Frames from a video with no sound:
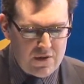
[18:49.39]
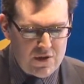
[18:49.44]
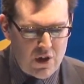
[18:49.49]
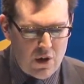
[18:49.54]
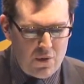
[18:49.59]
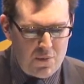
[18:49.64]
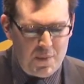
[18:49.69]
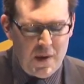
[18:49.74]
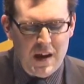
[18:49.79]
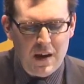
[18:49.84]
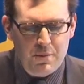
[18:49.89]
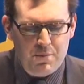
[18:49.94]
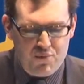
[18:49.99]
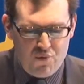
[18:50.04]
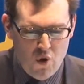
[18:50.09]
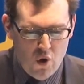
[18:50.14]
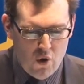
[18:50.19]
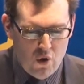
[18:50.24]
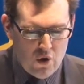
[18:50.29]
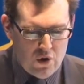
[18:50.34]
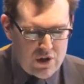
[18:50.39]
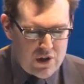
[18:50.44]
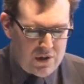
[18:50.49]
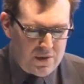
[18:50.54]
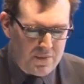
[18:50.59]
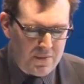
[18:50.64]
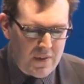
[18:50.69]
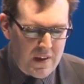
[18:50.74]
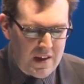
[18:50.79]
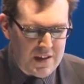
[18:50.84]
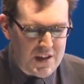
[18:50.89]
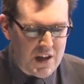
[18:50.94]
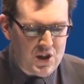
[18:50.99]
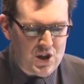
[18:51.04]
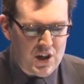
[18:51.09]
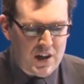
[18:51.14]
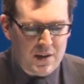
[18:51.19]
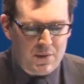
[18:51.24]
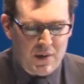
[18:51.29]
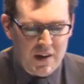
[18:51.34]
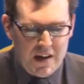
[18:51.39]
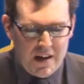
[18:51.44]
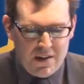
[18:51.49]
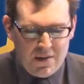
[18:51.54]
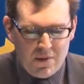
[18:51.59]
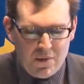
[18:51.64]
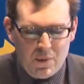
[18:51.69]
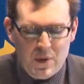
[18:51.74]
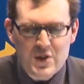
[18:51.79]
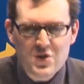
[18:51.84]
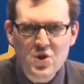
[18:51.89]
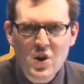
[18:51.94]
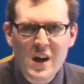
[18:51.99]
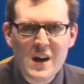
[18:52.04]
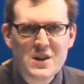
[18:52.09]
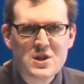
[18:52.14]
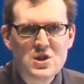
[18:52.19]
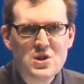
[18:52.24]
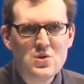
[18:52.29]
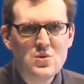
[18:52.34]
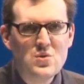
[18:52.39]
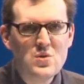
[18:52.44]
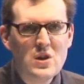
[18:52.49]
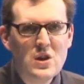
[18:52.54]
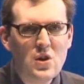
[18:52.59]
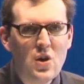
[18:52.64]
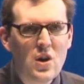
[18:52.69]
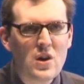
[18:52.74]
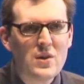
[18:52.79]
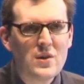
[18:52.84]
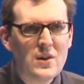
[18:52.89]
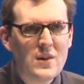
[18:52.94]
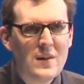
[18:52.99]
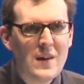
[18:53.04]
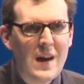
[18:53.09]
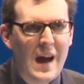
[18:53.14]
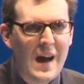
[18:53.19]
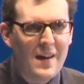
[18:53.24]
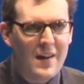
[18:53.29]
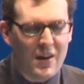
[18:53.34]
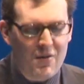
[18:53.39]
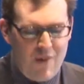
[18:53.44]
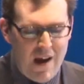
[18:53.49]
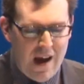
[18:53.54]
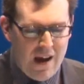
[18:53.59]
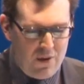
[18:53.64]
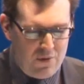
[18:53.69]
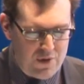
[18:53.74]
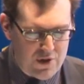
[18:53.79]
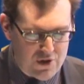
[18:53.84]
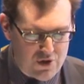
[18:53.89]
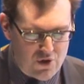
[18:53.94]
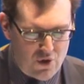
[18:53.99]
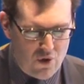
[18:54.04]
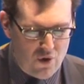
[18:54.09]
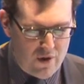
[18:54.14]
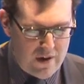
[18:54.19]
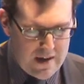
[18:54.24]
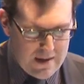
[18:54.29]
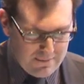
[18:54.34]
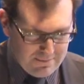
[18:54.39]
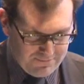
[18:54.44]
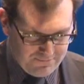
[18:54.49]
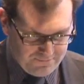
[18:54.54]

So being broad, essentially, we try to look around the story,